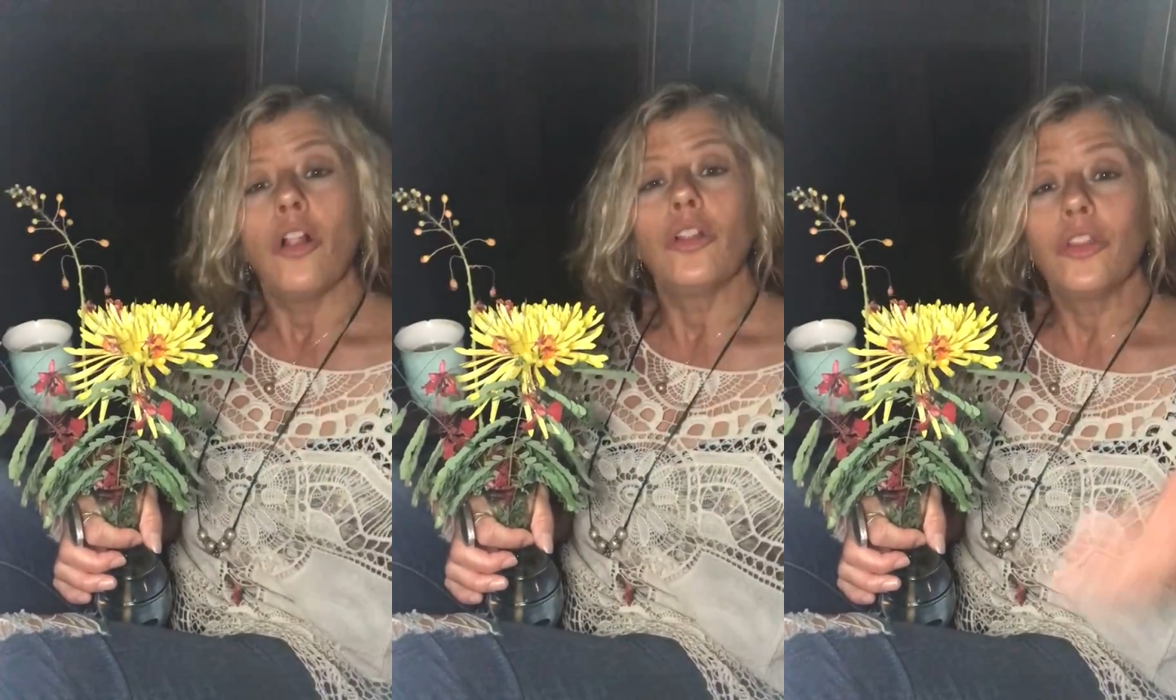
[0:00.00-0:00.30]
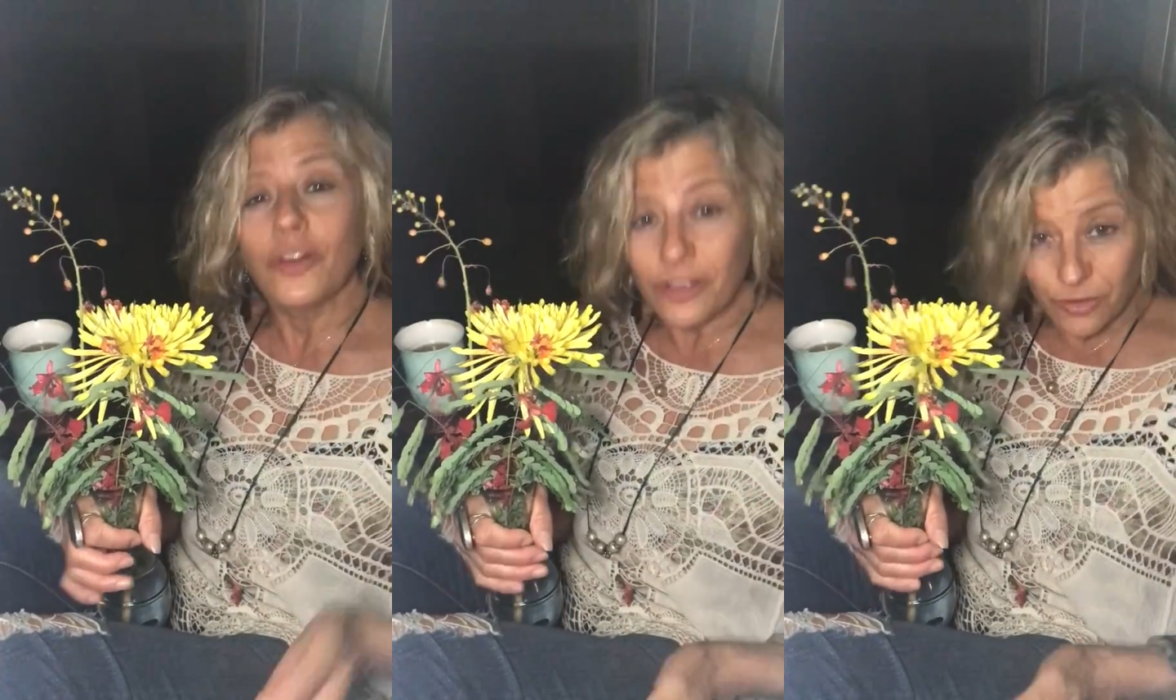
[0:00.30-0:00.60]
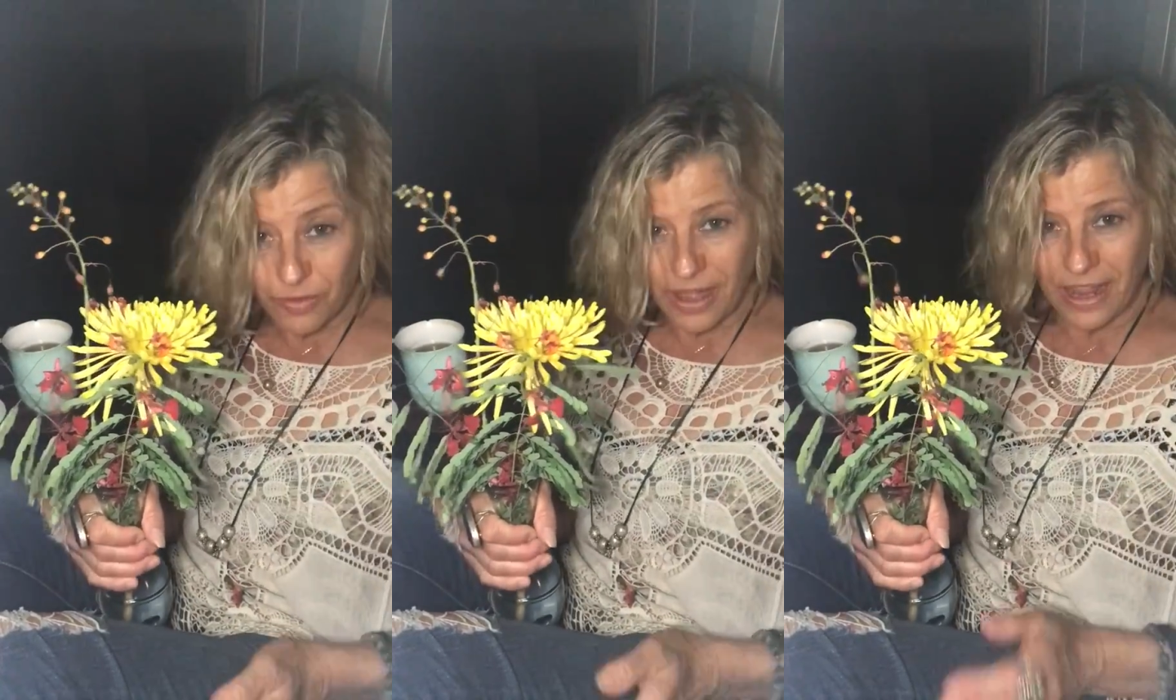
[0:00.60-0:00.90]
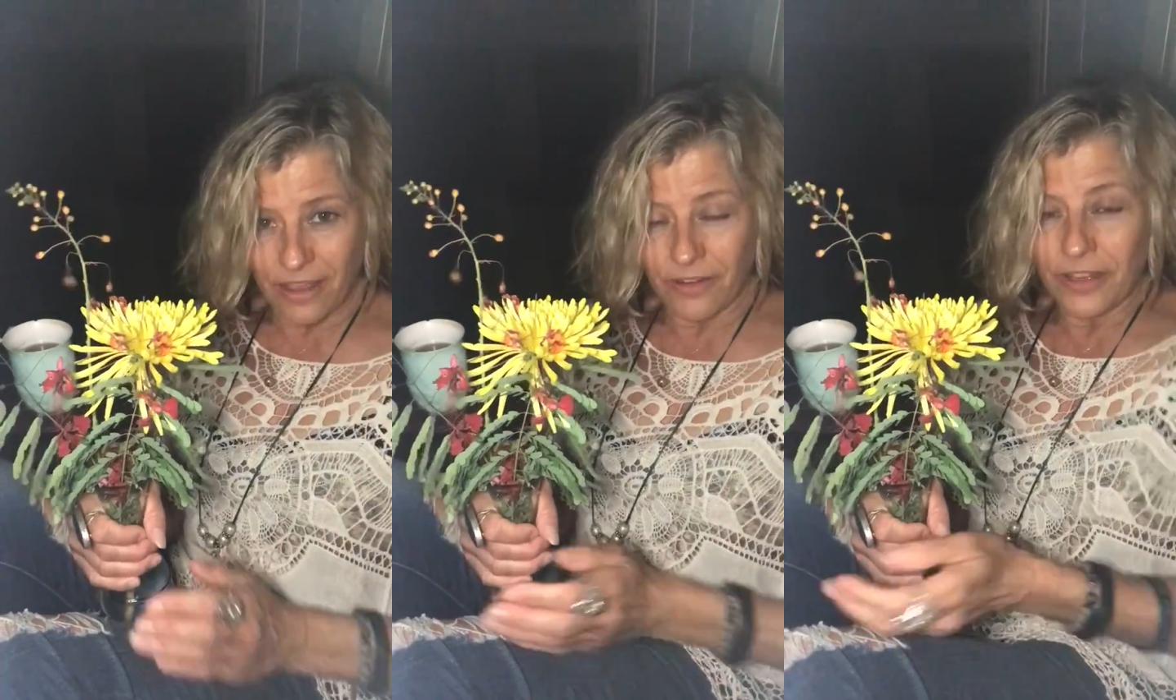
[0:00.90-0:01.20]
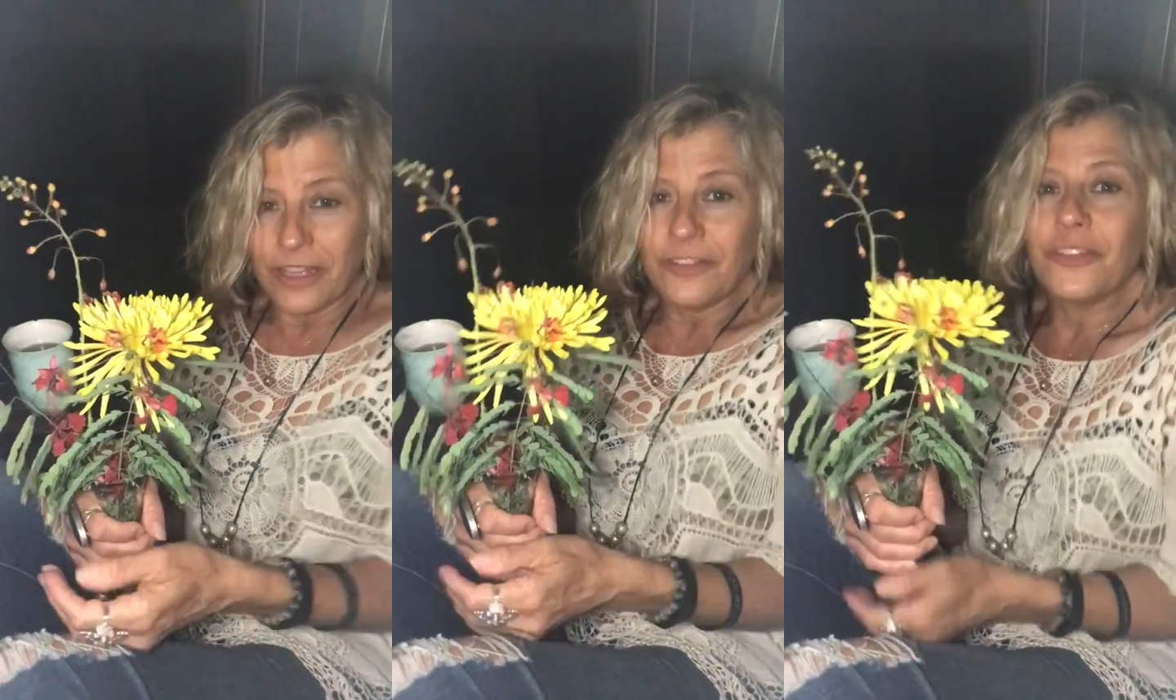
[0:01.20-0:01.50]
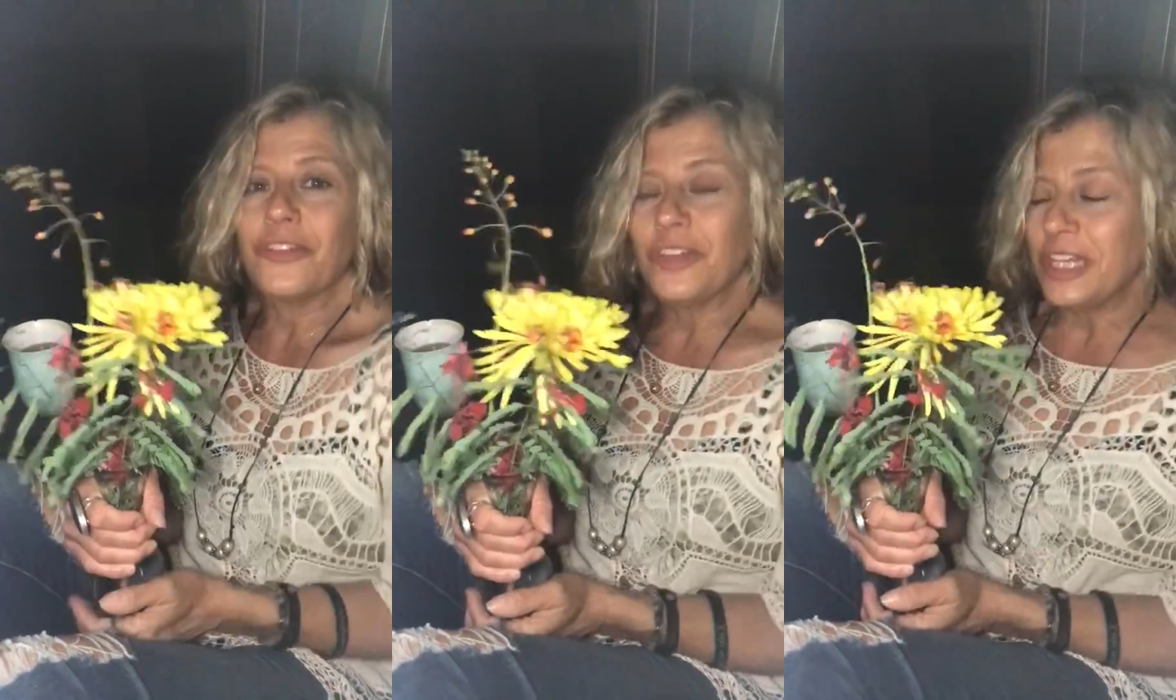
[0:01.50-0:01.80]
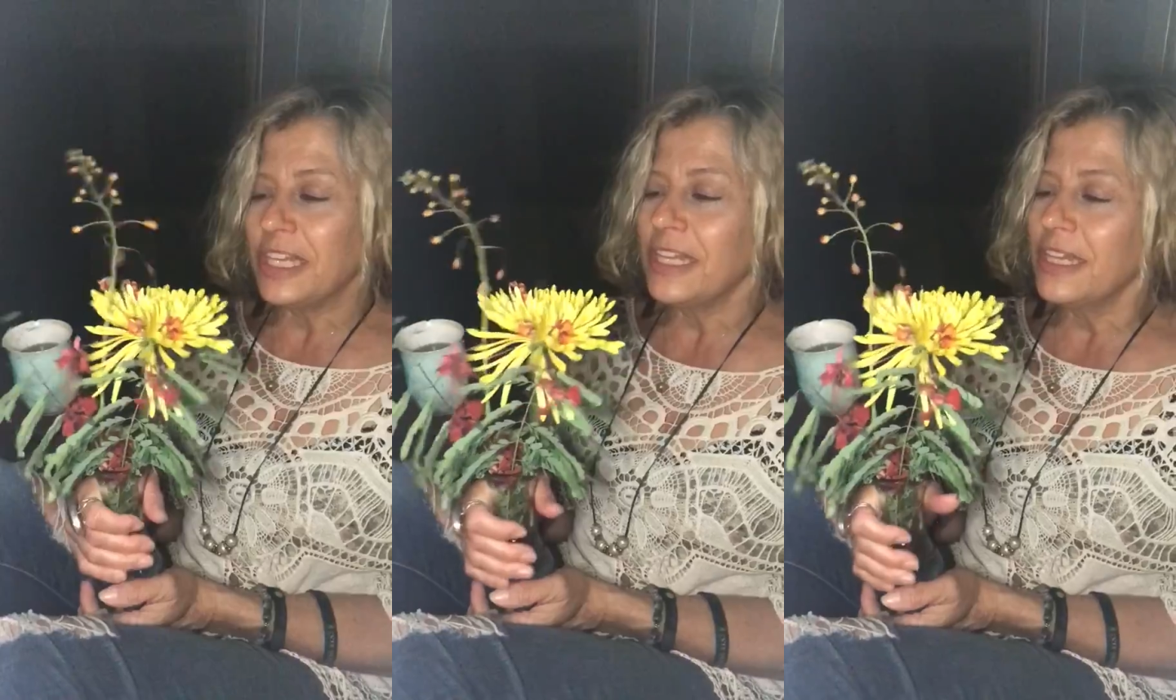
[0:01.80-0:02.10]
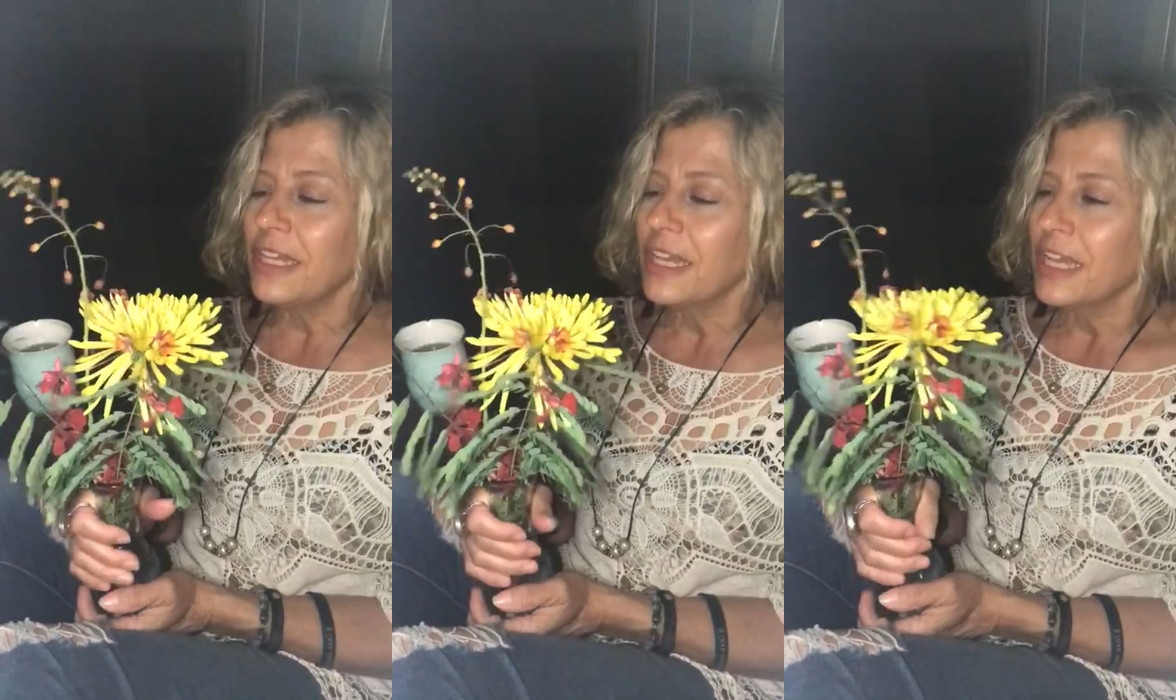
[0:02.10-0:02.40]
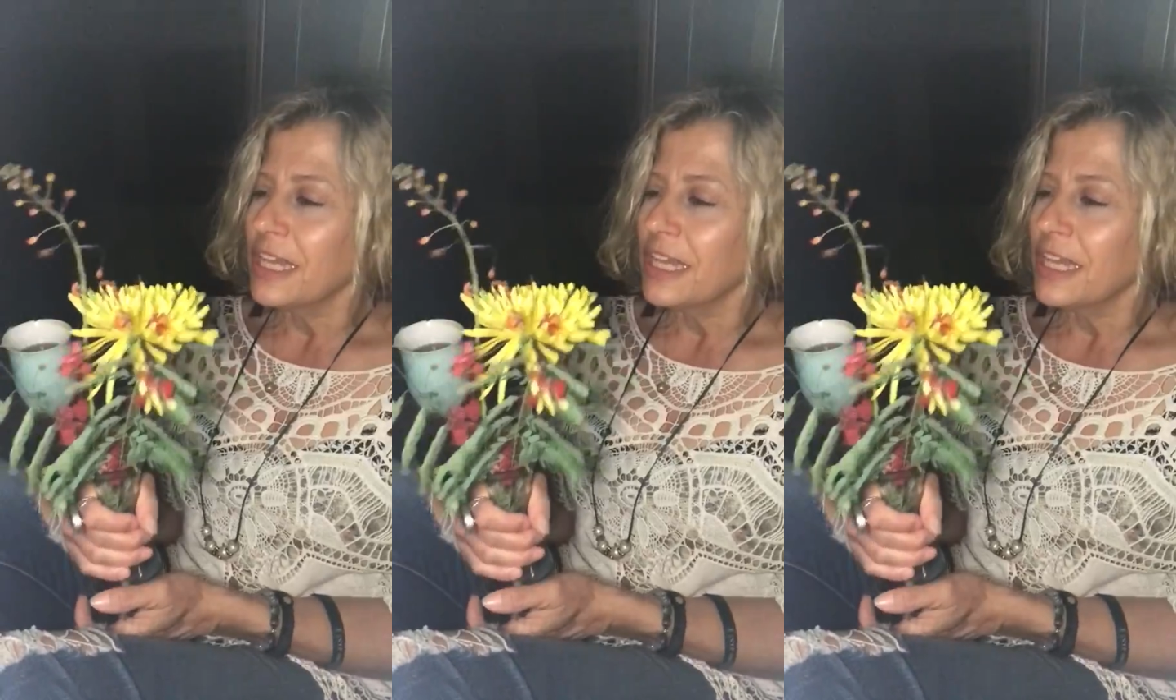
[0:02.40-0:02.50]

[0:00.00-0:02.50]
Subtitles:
Look around and see